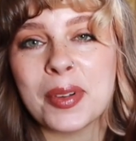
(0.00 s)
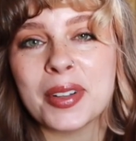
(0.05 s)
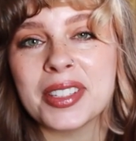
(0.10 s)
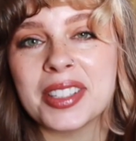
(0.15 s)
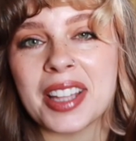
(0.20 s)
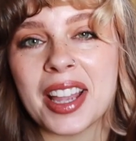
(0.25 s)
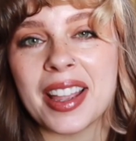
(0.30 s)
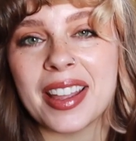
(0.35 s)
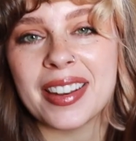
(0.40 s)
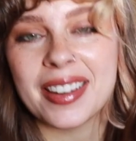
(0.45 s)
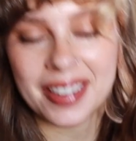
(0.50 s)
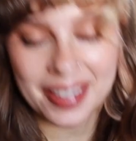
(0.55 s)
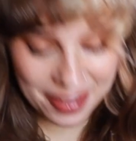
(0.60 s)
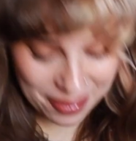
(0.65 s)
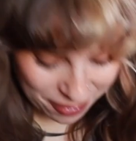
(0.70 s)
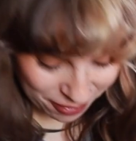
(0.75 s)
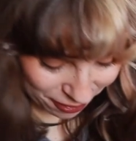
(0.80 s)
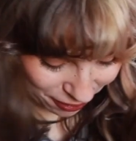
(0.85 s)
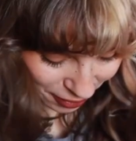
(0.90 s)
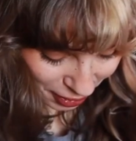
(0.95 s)
almost done
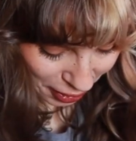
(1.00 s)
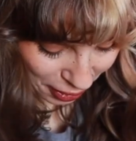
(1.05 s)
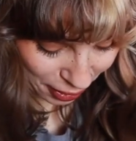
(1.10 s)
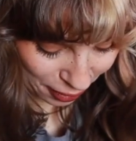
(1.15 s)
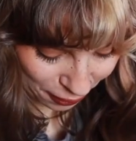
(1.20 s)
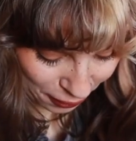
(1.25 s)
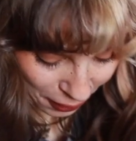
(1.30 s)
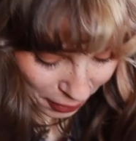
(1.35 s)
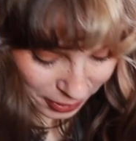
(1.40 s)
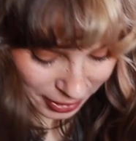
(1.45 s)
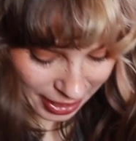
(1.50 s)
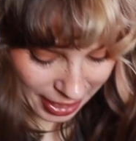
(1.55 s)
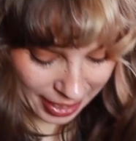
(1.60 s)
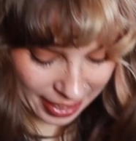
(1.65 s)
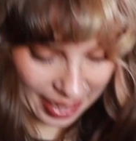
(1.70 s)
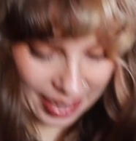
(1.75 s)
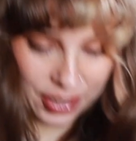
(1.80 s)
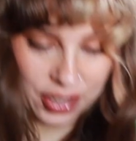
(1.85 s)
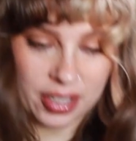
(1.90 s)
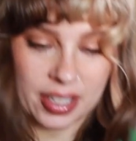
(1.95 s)
with the folding.
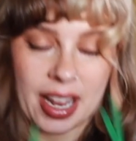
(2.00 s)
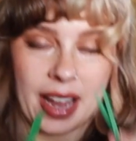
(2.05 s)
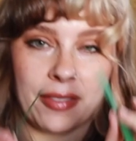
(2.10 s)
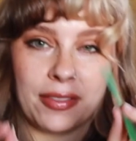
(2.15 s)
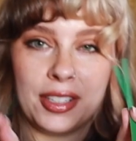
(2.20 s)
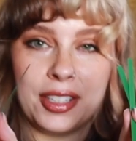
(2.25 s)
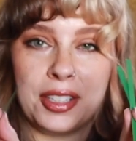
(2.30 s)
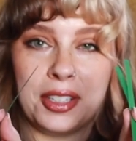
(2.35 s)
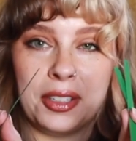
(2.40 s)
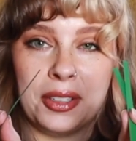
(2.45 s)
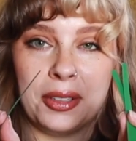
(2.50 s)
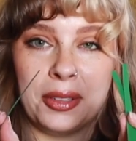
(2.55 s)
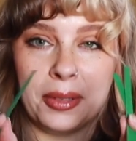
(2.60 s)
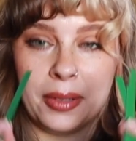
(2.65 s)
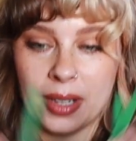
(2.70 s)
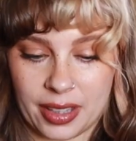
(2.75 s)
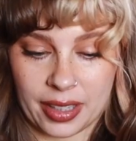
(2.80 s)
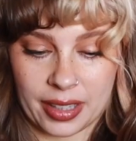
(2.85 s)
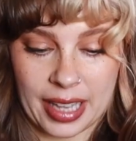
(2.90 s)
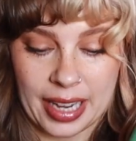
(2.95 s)
I just have to
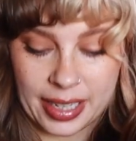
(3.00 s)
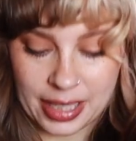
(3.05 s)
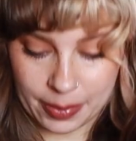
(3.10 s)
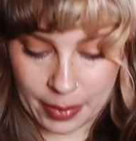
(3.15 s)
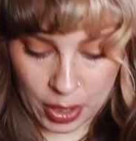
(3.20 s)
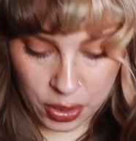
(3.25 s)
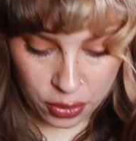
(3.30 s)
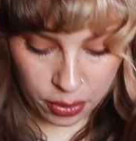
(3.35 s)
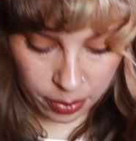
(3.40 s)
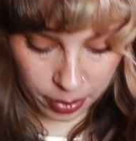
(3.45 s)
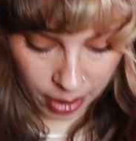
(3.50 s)
do the like special